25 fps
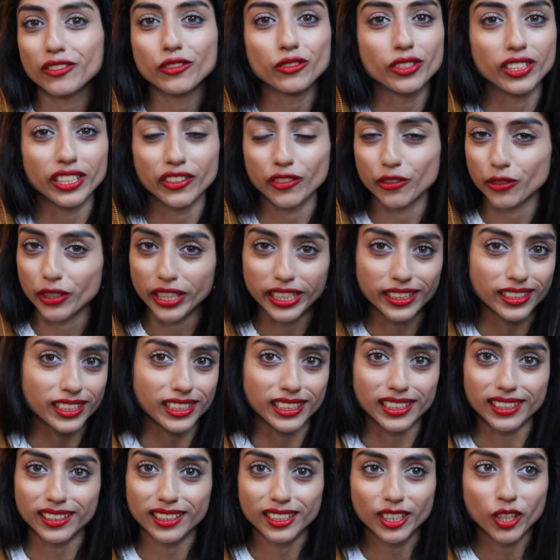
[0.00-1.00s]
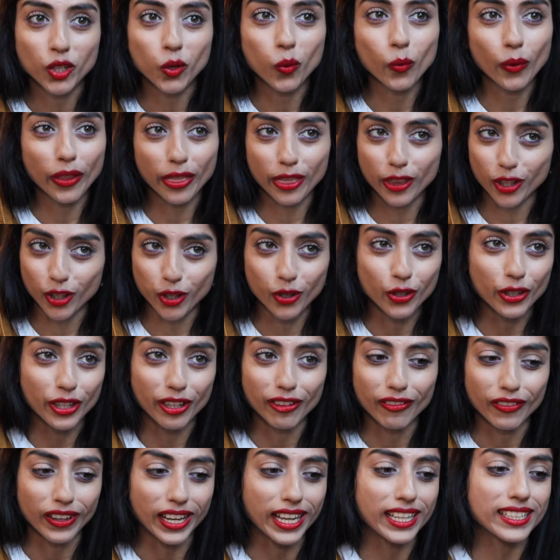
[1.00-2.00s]
really with the
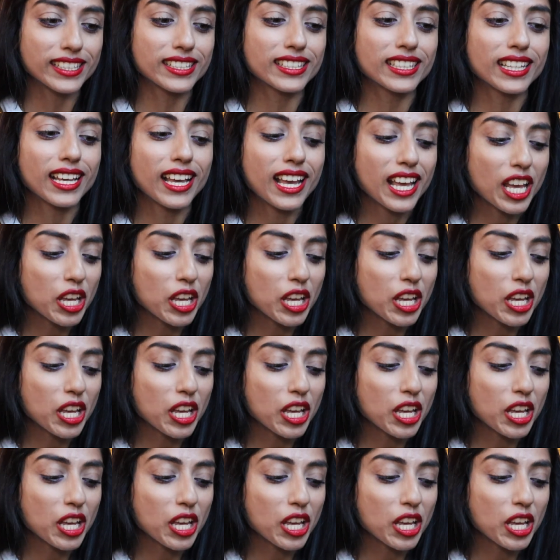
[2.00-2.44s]
universe.